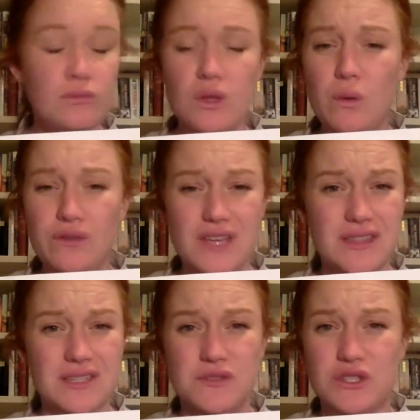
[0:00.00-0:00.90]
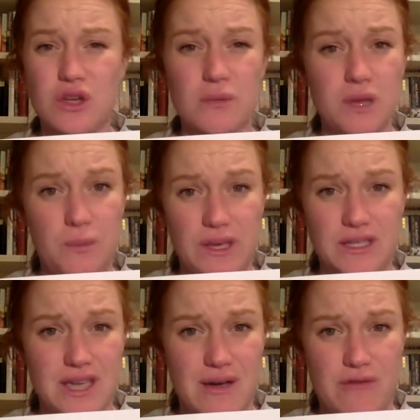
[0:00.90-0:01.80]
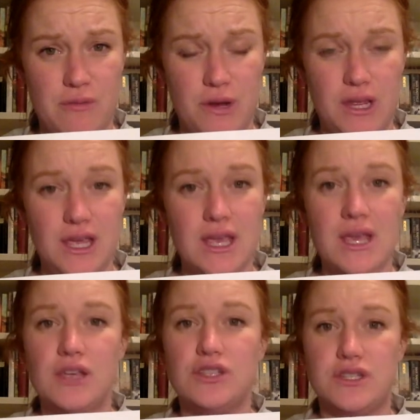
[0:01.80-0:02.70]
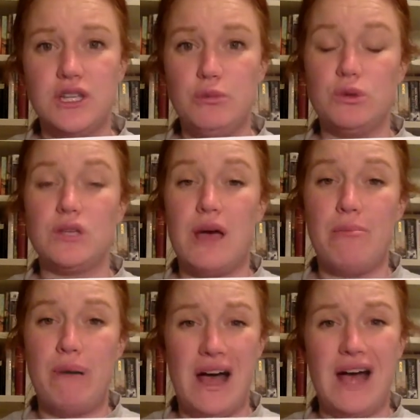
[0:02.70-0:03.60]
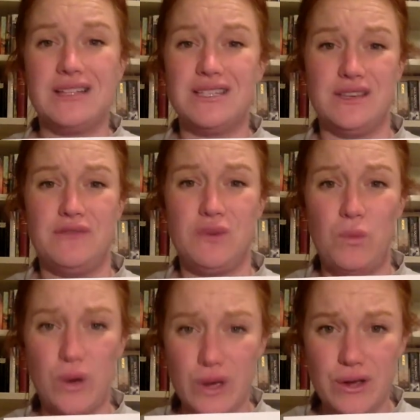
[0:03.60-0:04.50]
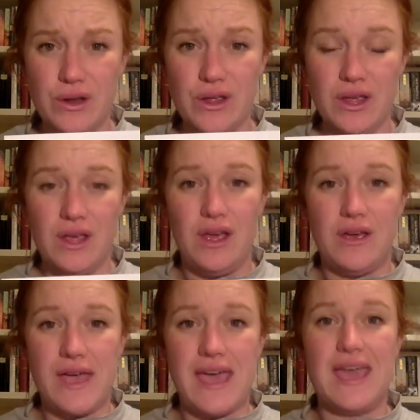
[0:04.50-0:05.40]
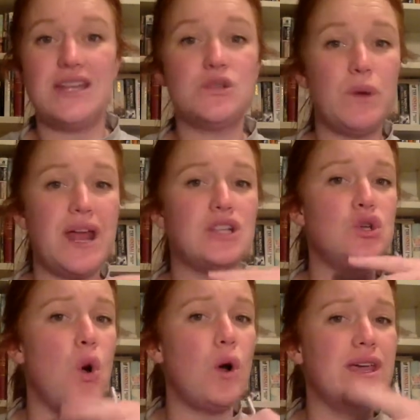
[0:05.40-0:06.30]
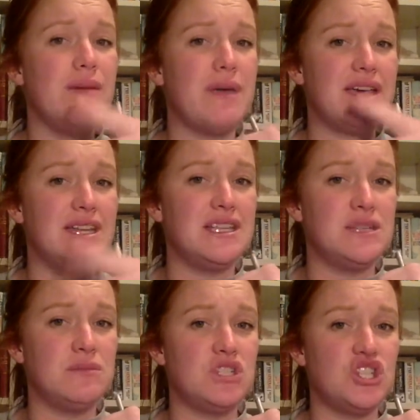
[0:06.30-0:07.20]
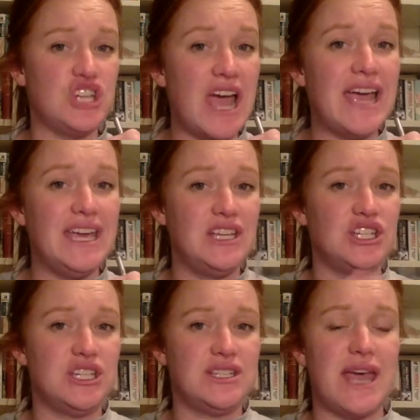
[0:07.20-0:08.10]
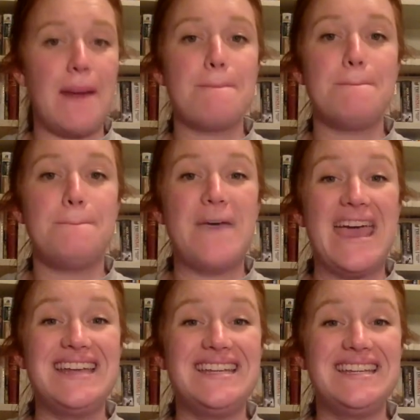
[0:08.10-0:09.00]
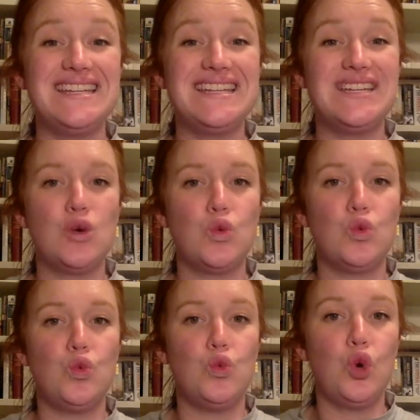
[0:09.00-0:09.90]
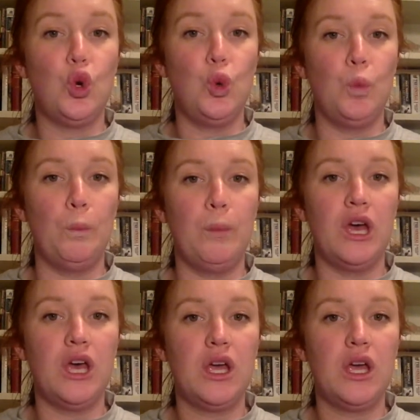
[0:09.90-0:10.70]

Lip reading: we've done this for so many weeks now, everybody. So syllables are parts of the word, okay? And it's when our talking mechanisms change to say bed, room.